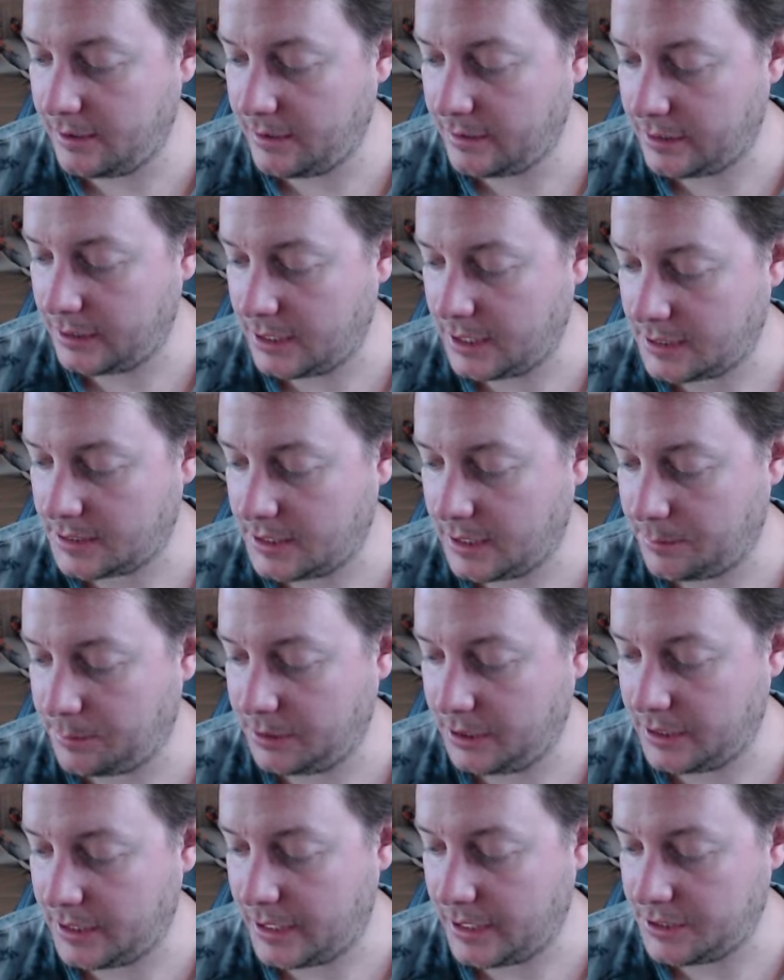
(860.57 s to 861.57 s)
the last
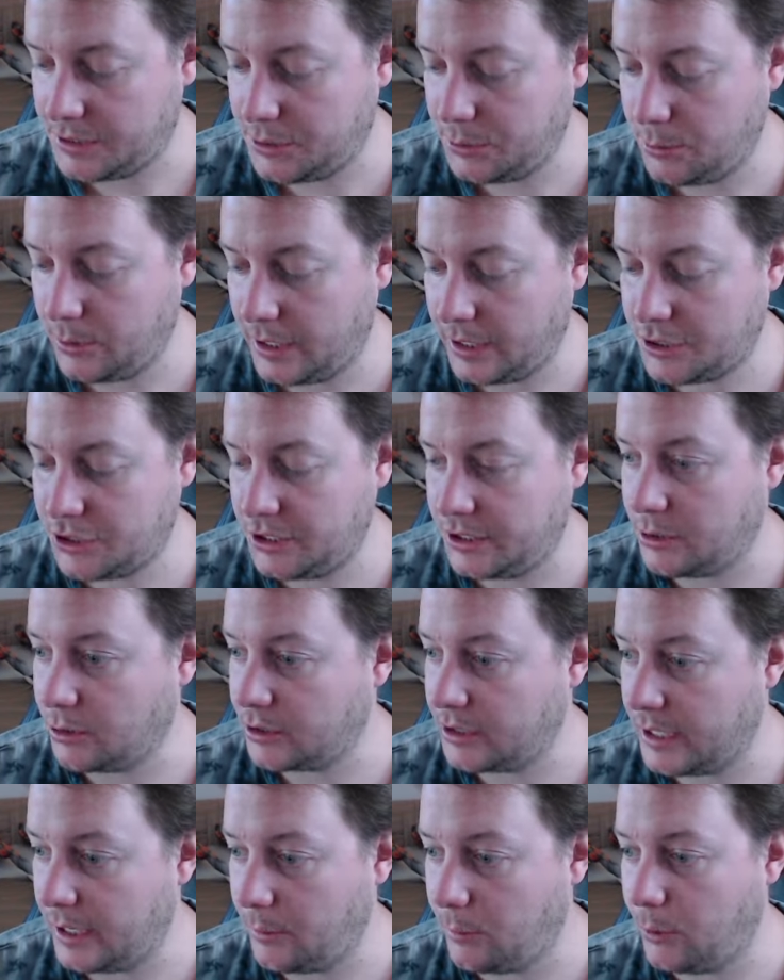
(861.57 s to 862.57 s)
couple of days too and actually
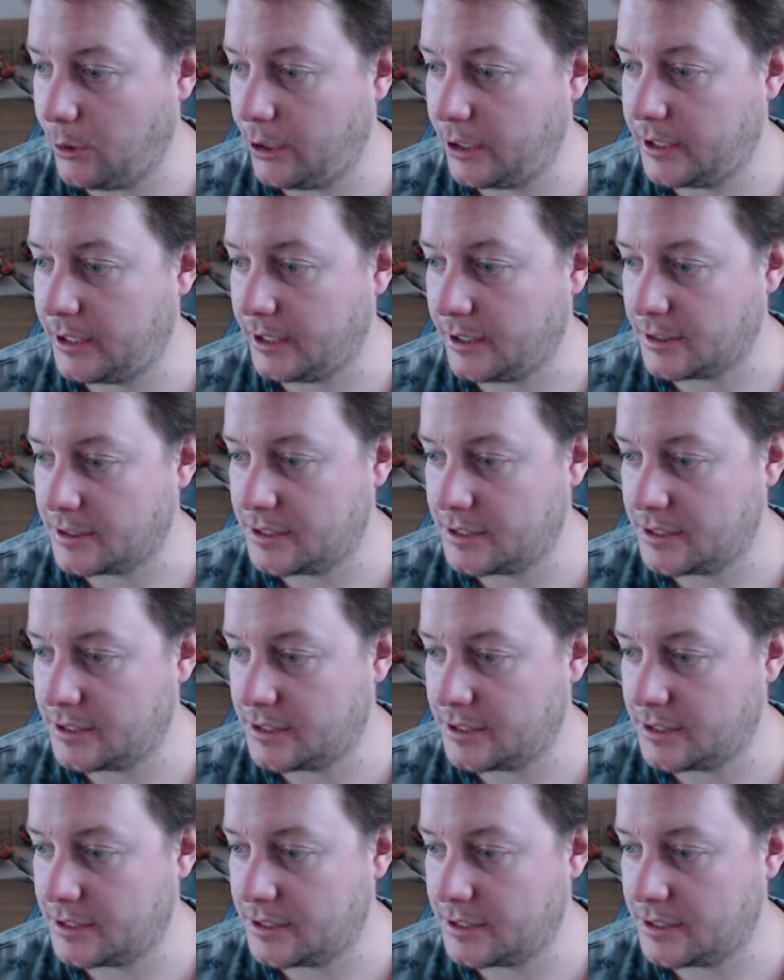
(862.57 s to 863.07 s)
got that working.